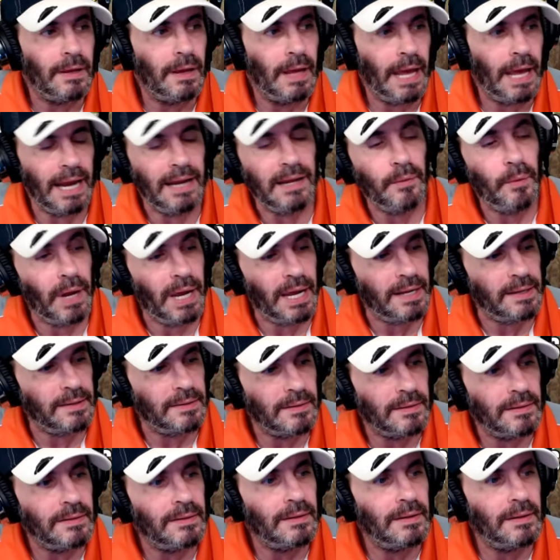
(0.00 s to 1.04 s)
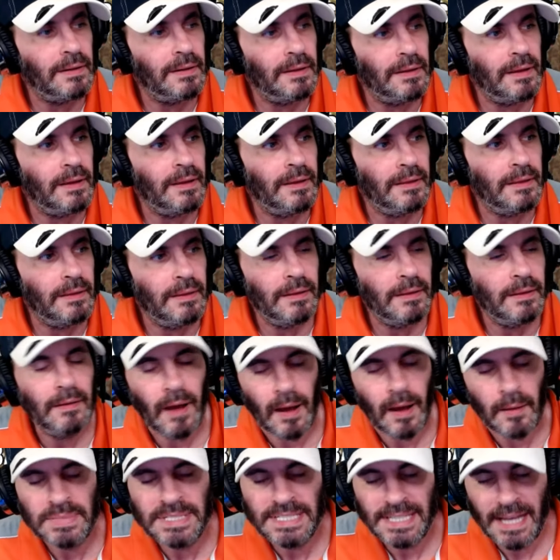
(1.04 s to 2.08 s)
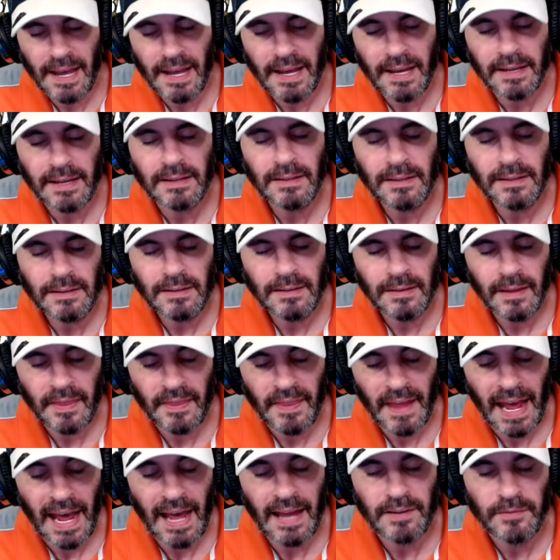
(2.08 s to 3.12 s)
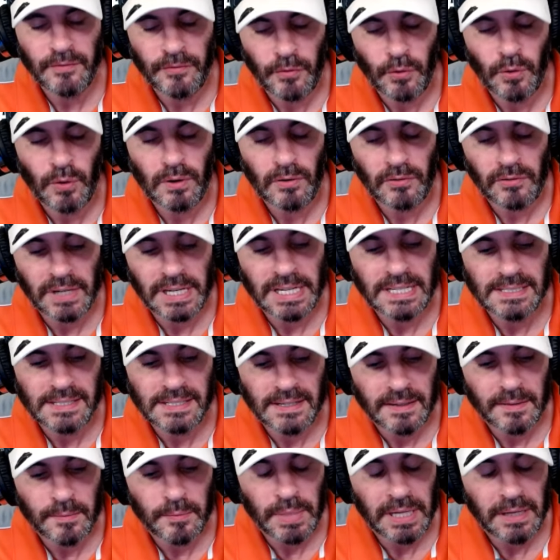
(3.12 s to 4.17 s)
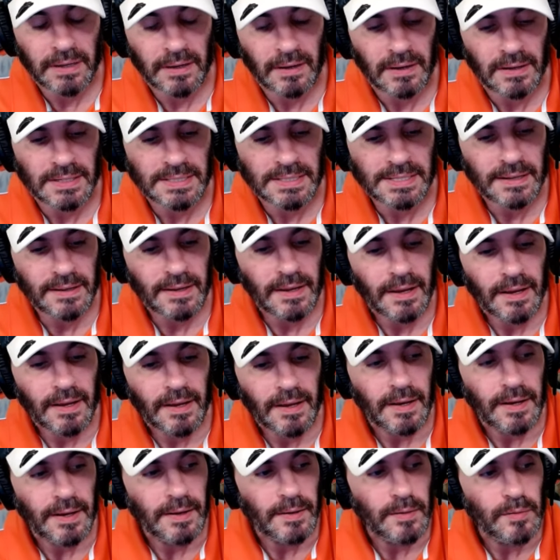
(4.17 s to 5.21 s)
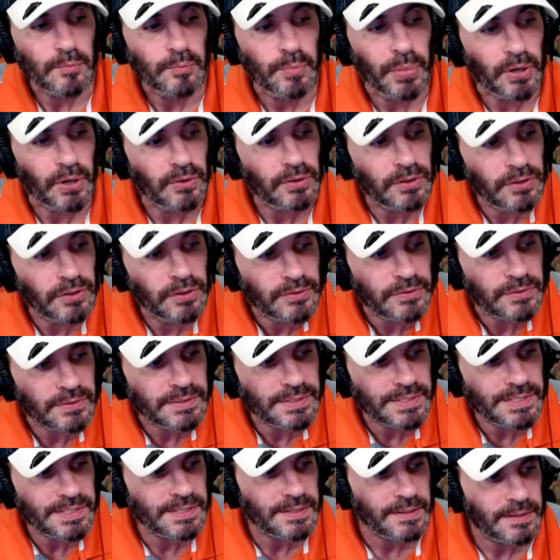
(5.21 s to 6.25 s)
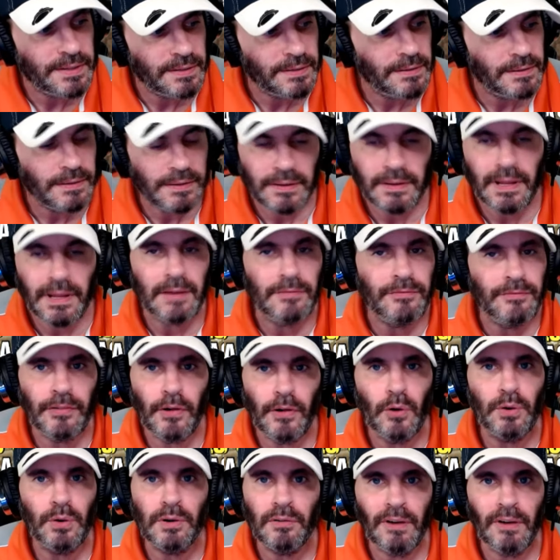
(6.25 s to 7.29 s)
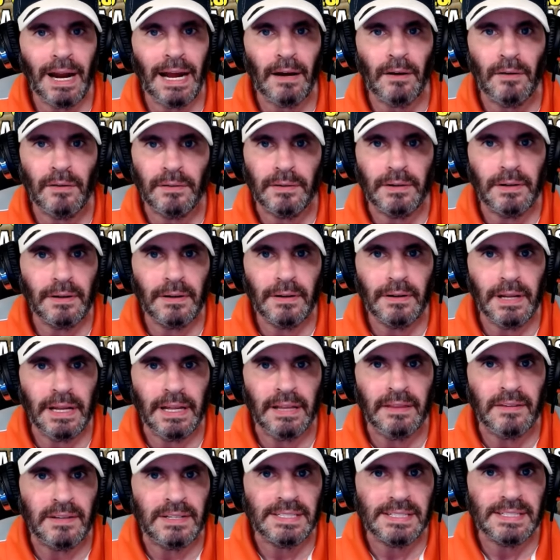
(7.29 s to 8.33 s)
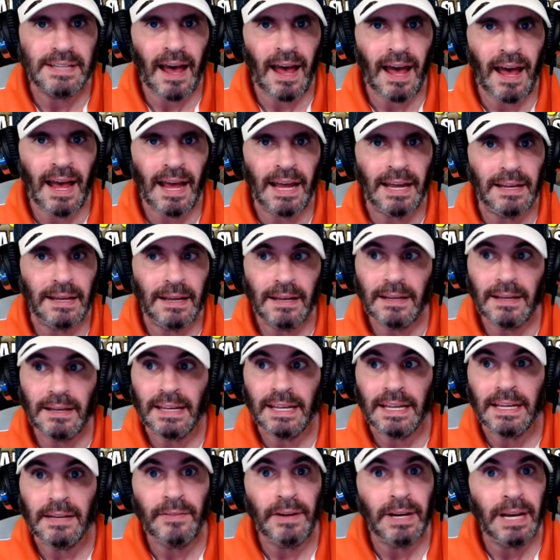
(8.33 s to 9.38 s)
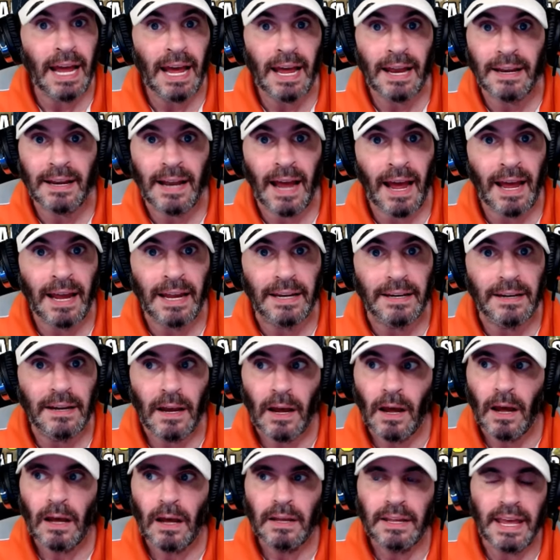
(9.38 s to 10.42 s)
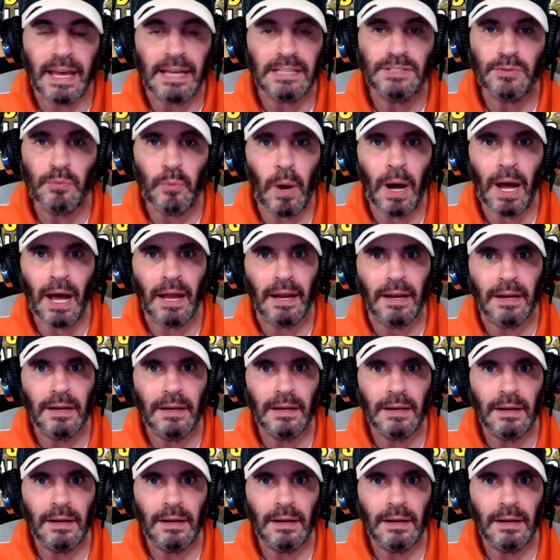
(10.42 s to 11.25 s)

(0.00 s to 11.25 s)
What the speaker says: Anyway, I'm saying that for a reason, because balloons, they float around in the sky, even at night. Guess what?